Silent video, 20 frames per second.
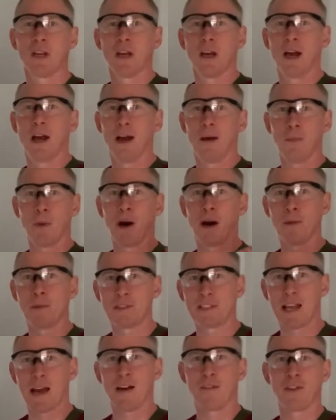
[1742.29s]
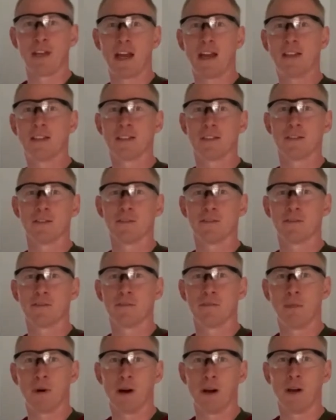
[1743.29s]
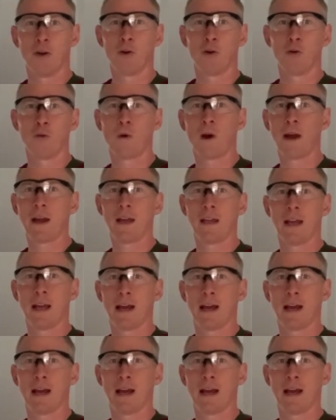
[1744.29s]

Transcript: um, I'm down the end of my hallway